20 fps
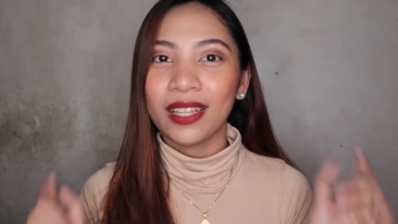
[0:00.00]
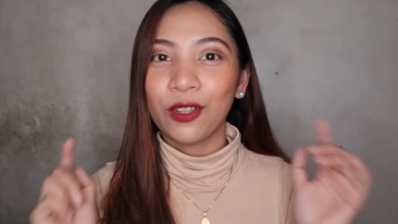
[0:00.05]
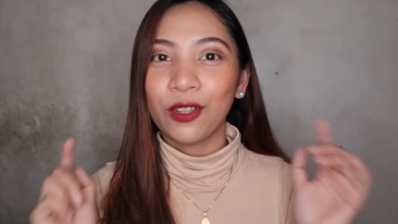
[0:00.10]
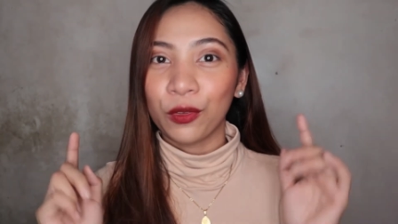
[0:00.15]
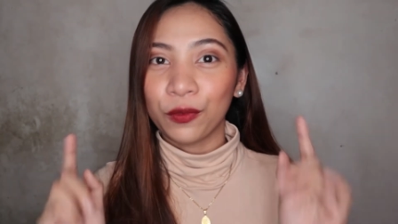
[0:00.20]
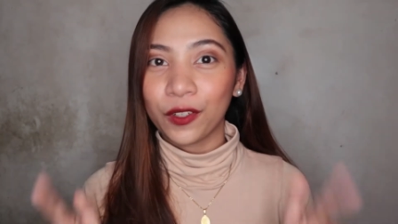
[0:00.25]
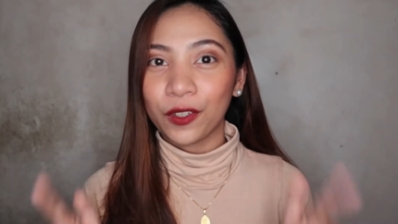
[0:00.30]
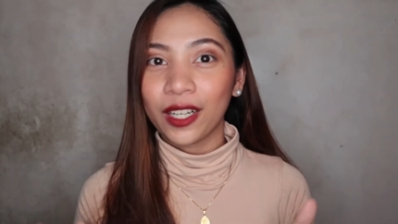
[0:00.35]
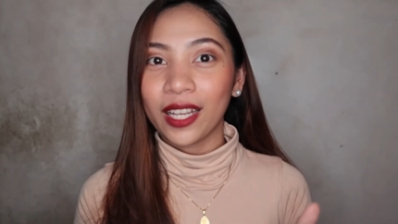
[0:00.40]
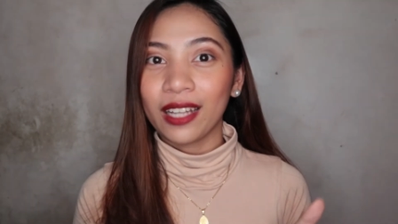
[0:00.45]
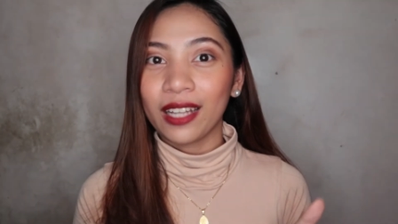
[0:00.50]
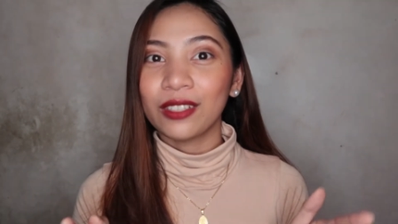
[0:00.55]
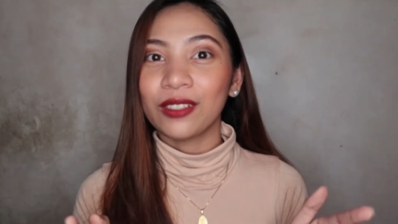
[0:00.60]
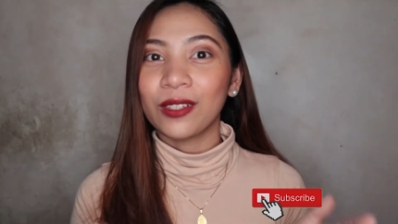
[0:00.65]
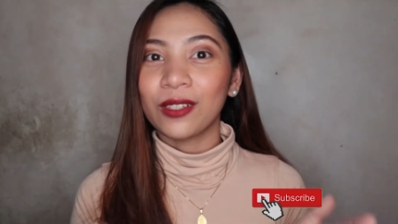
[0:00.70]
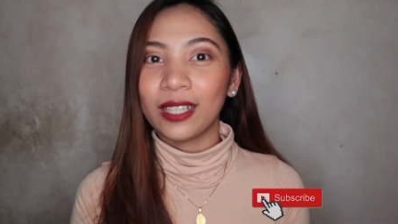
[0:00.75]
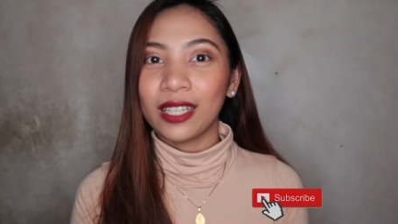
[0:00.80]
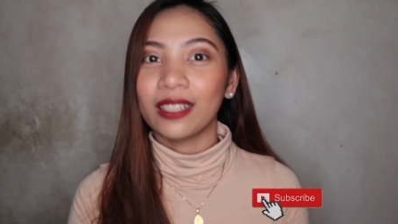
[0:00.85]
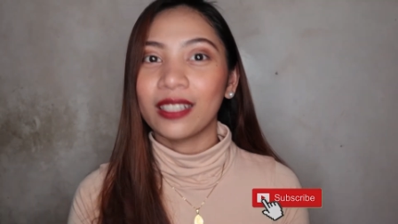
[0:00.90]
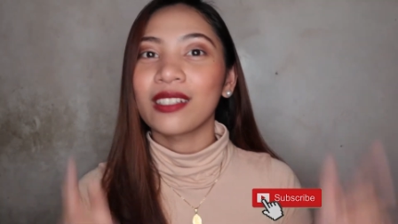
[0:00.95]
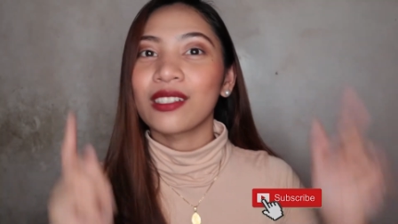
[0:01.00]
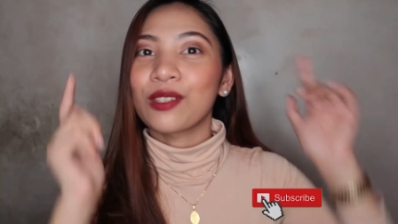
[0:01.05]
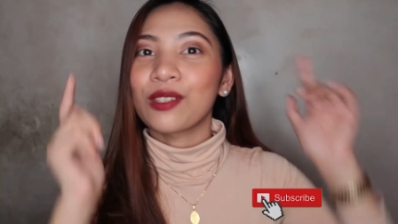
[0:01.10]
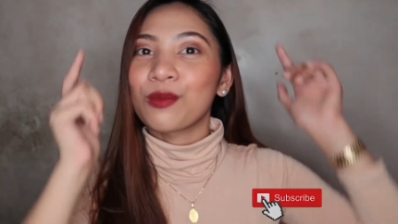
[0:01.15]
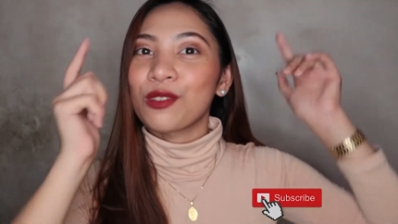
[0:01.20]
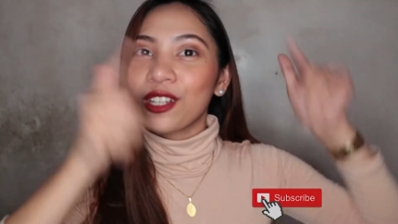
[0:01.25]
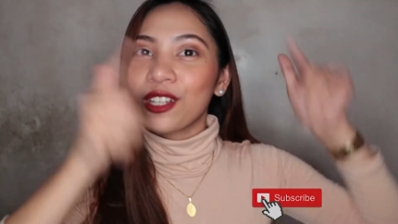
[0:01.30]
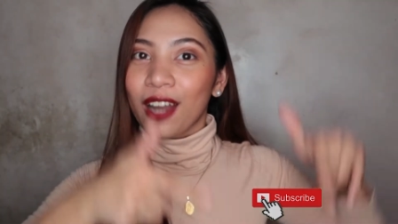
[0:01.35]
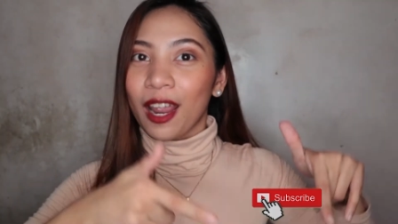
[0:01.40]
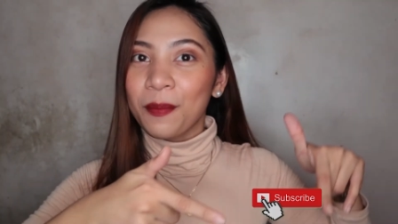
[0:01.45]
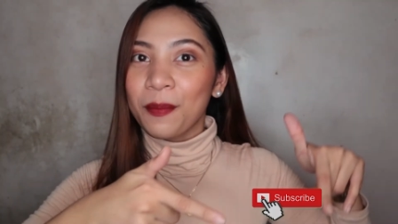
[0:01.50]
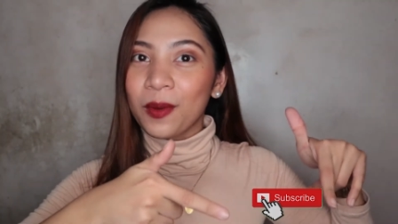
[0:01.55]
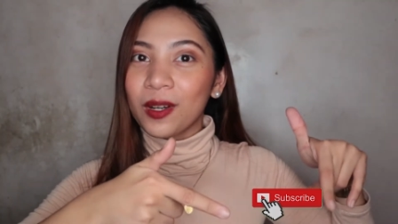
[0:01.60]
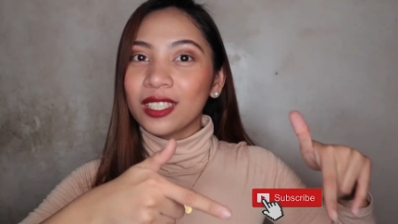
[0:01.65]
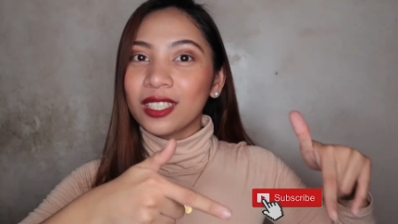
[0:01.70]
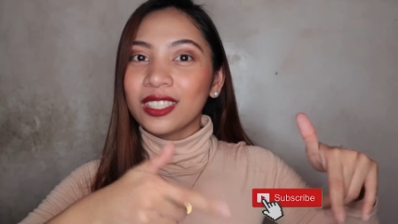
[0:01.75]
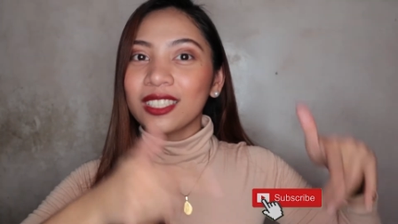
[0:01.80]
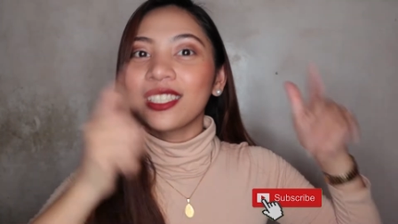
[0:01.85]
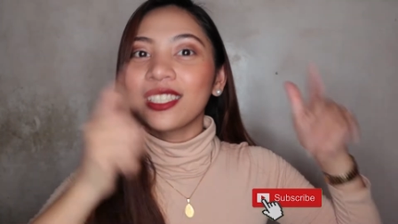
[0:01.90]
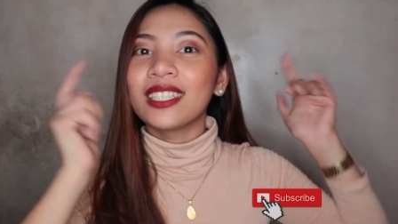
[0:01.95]
don't forget to click the subscribe
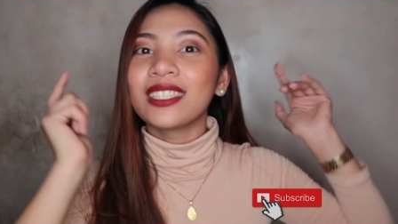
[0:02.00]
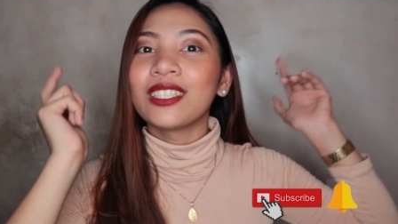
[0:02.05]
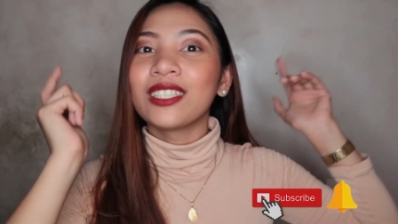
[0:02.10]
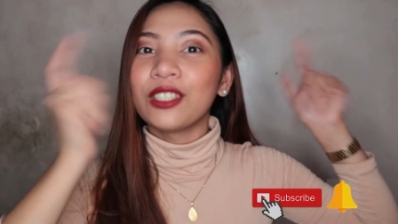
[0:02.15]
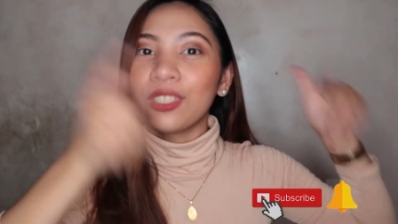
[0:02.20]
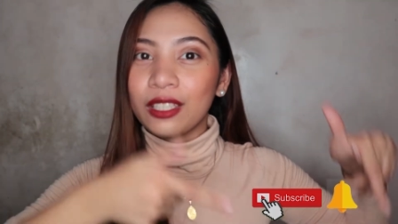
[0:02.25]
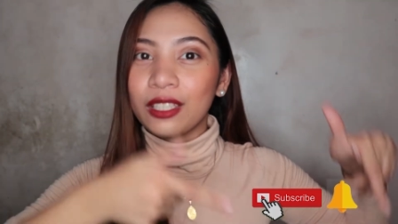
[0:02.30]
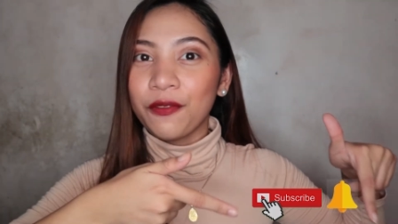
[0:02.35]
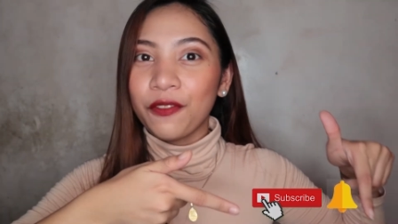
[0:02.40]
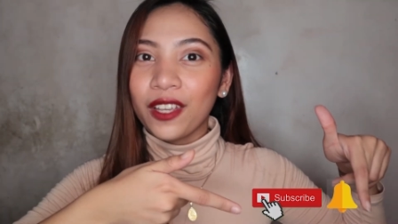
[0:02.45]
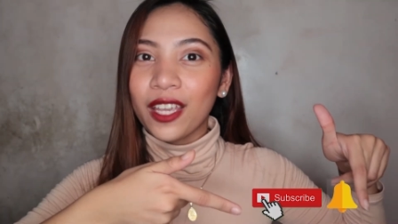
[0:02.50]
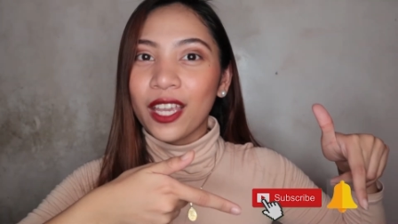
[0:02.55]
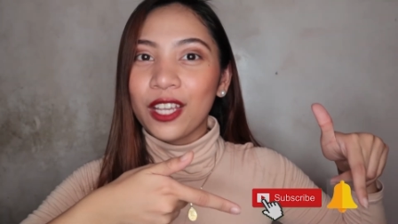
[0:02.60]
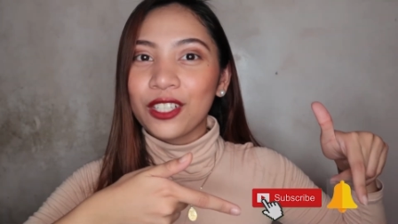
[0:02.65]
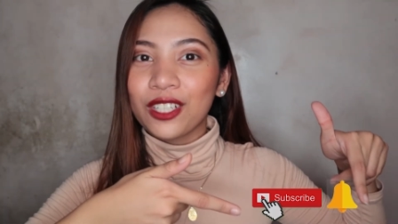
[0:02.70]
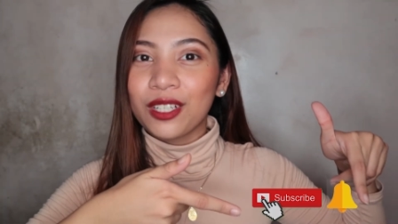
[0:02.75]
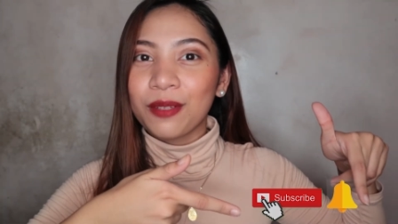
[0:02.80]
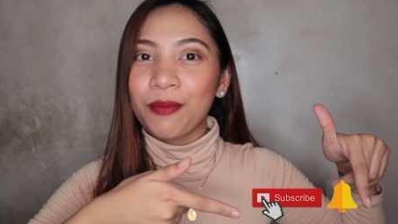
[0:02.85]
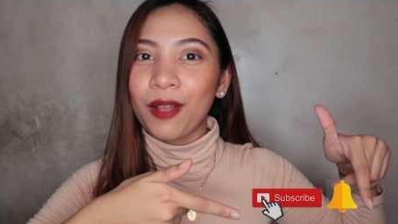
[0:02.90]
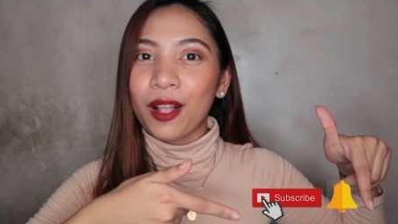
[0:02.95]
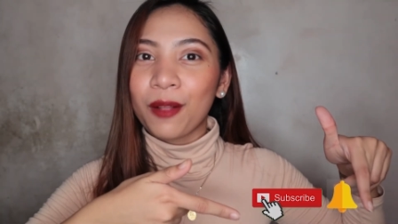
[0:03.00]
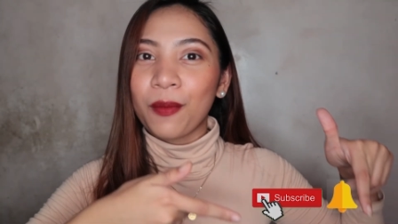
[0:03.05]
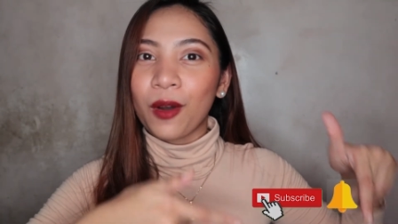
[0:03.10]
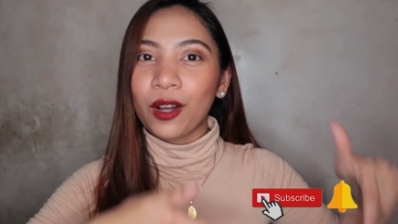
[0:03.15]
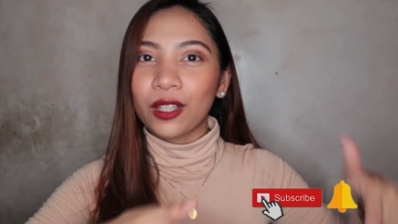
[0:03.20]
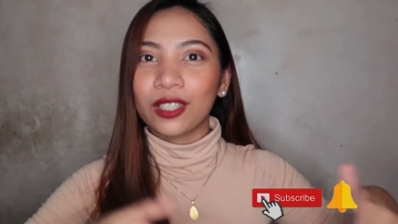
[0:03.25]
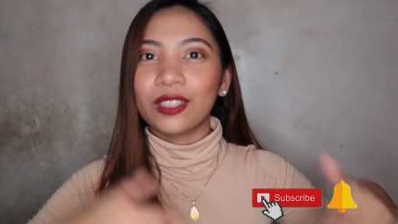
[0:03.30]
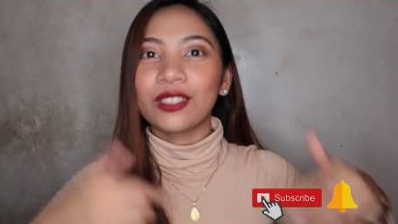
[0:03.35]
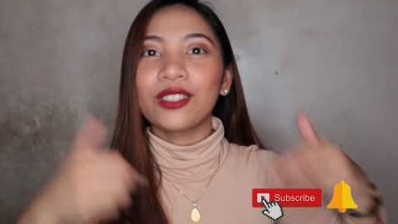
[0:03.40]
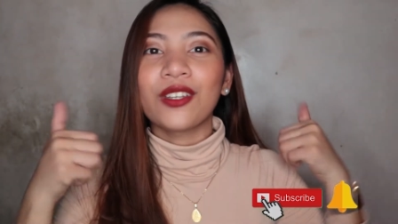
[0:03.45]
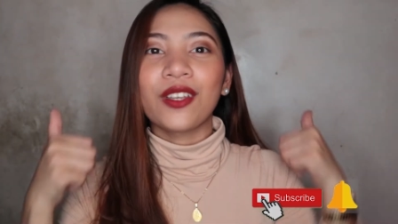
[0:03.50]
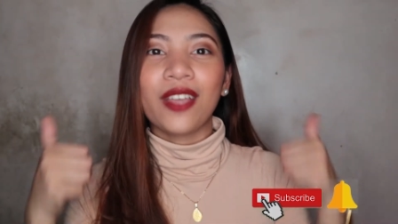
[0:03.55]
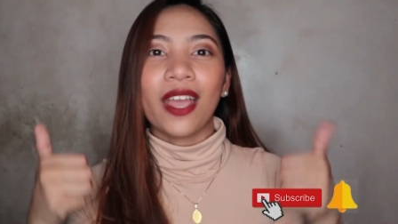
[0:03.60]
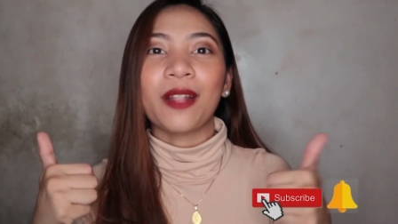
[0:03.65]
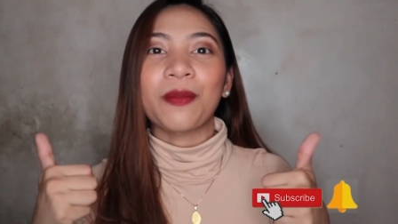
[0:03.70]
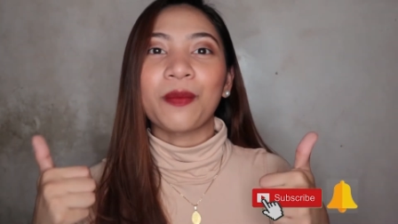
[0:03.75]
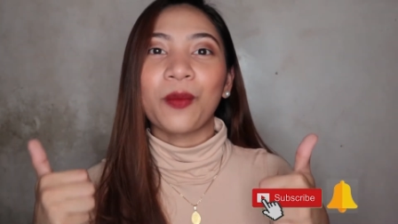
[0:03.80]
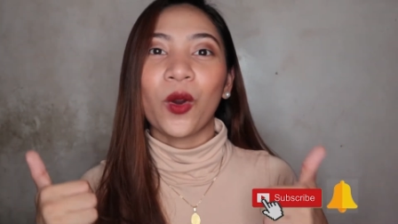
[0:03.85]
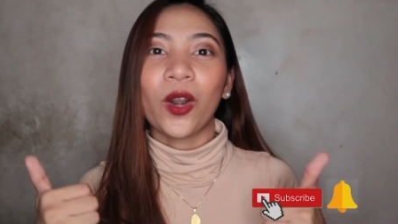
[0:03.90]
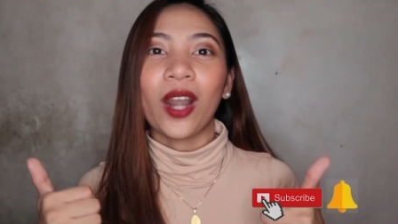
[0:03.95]
button and the notification bell button to
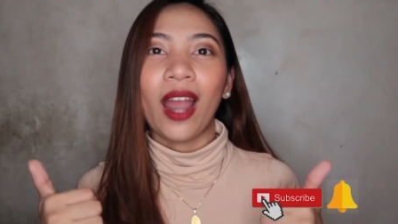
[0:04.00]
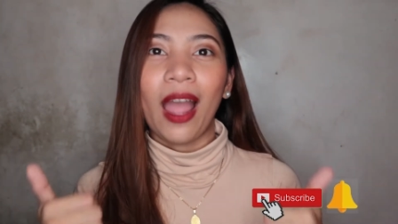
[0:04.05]
get more